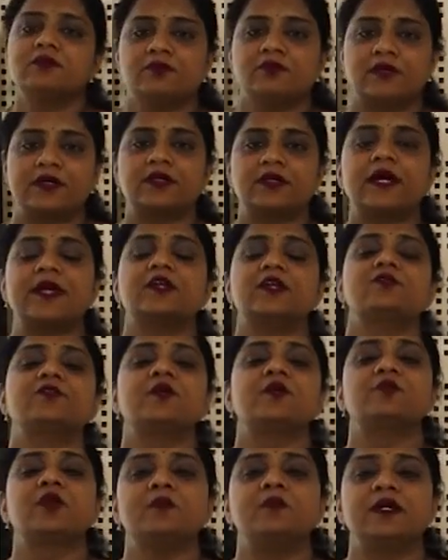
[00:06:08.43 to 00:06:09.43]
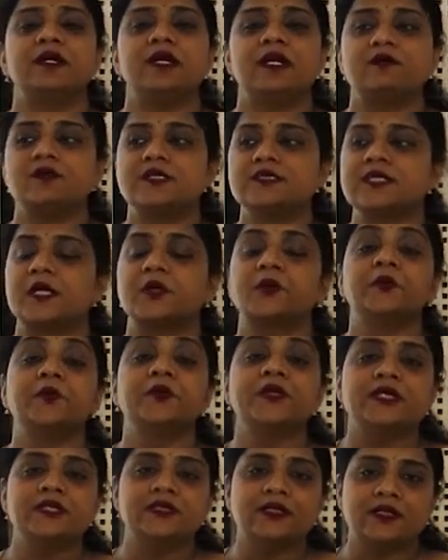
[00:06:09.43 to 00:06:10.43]
what kind of employment levels are
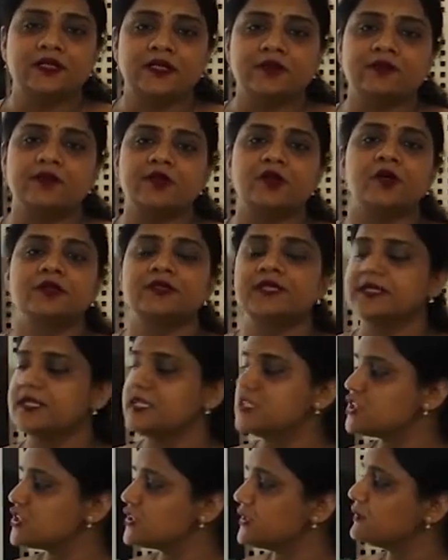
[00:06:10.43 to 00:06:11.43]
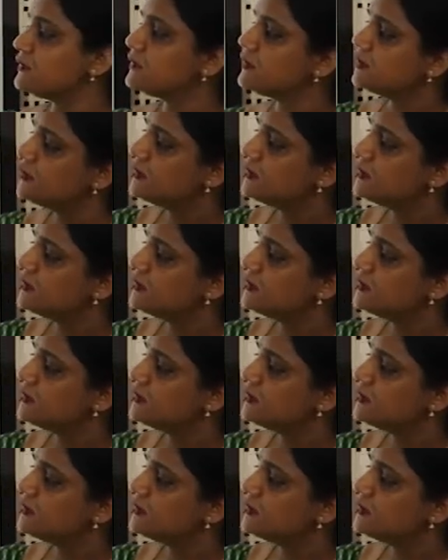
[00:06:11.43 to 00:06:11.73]
going in the country or the nation,